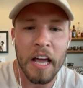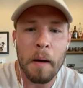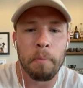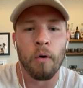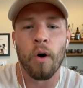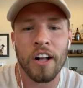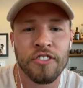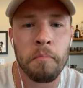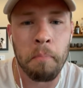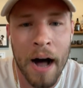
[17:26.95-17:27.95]
but
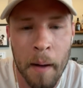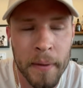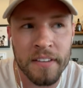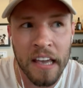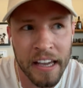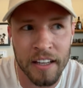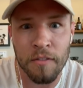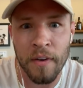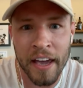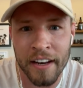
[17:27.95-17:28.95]
watching Bobby take
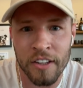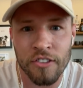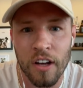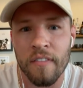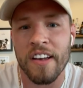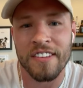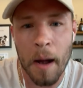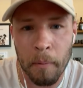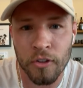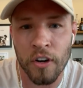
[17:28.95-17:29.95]
advantage of his
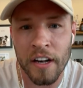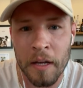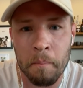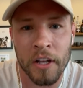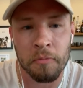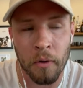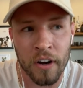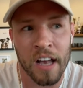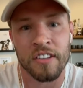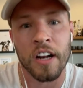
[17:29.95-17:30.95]
opportunity in
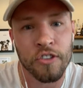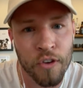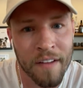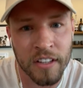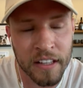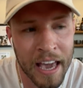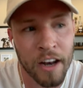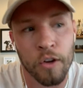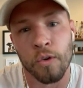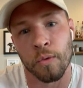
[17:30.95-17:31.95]
Pittsburgh as an undrafted
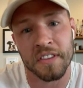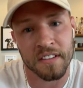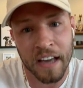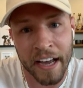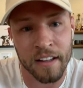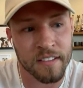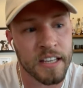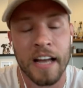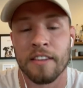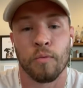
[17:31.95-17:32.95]
cat who was with the Titans,
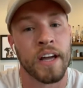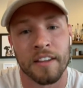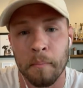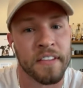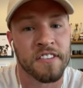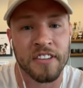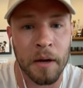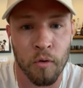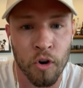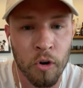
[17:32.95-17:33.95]
he got to, we got to be in the
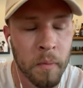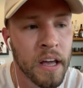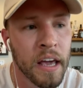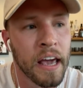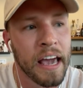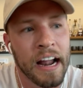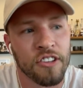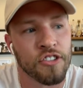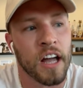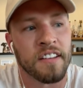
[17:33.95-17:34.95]
same room, and I
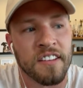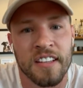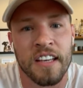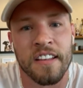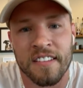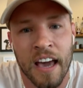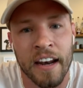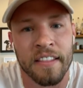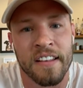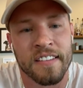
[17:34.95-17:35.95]
just got to see this kind
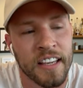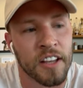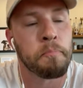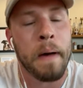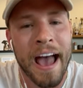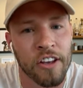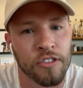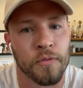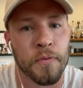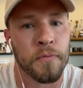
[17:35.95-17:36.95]
of this kid's
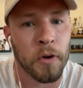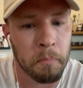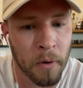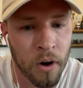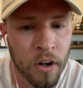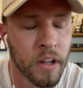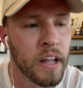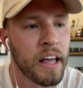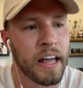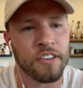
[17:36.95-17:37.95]
passion for football
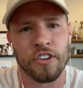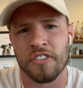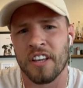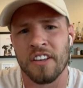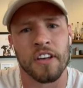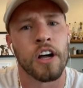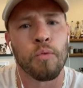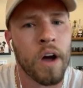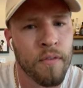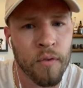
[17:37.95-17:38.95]
and just his
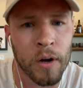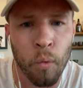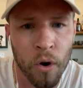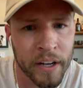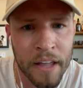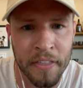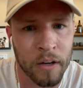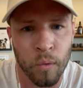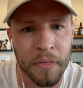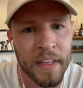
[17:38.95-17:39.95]
unwavering work ethic
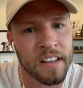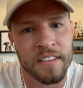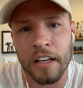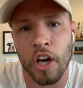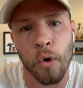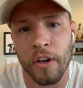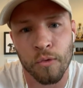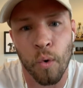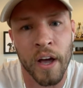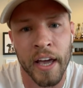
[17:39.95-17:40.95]
when things didn't go his
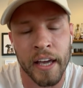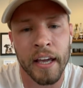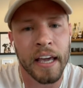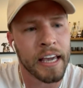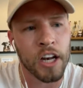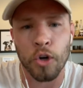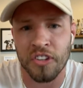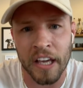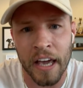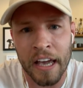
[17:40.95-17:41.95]
way in
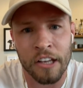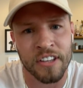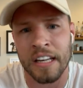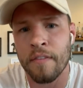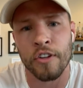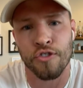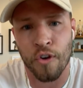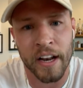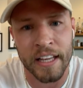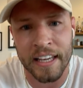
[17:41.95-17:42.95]
OTAs and even
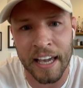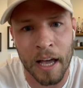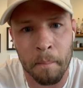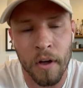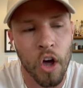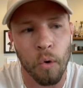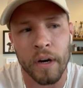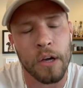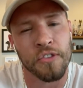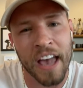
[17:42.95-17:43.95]
training camp when
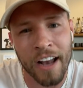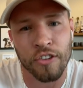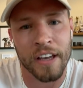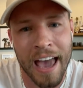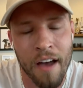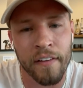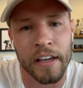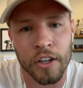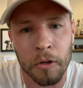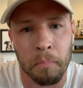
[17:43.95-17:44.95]
he was actually having a
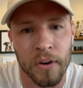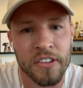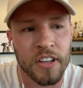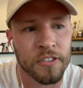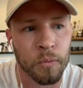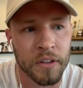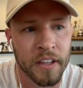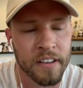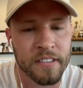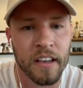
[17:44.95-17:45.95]
good preseason with
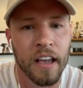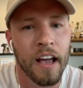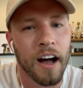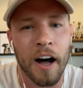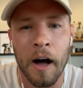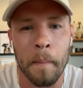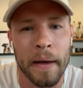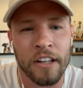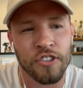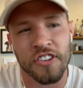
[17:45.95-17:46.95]
us, um,
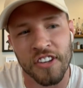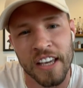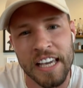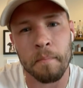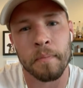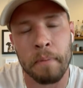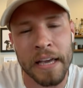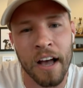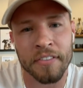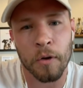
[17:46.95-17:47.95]
and just seeing him
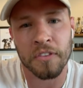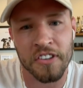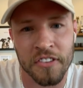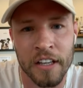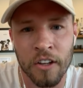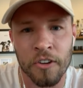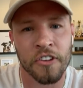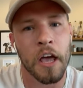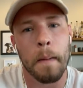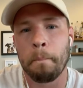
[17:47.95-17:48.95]
be out there with the
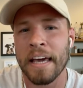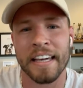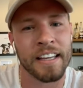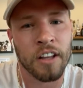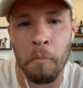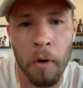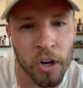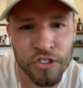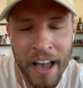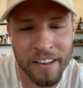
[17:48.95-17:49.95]
Steelers picking Lamar
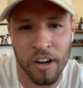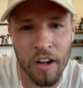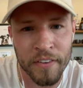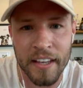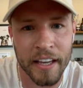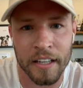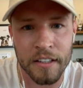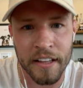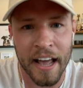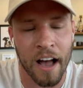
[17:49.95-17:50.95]
Jackson off and taking him
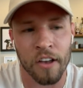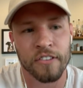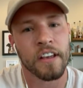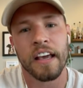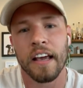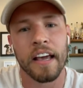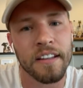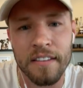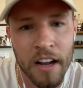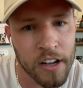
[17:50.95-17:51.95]
to the house,
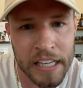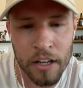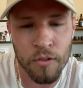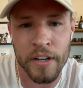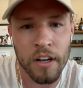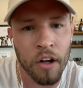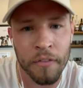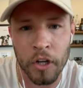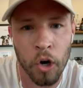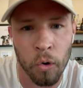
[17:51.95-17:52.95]
hitting Derrick Henry on
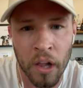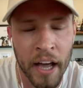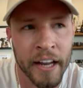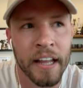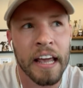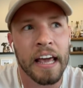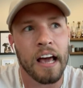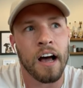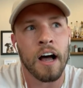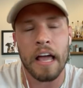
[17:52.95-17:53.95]
the goal line,
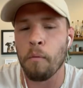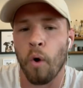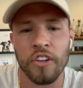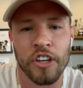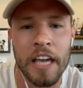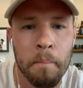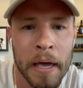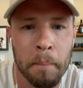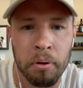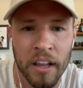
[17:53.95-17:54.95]
uh, and watching him
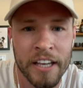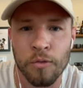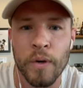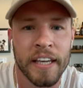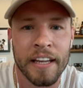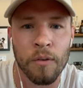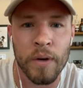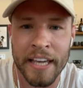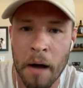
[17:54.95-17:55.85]
make plays week in and week out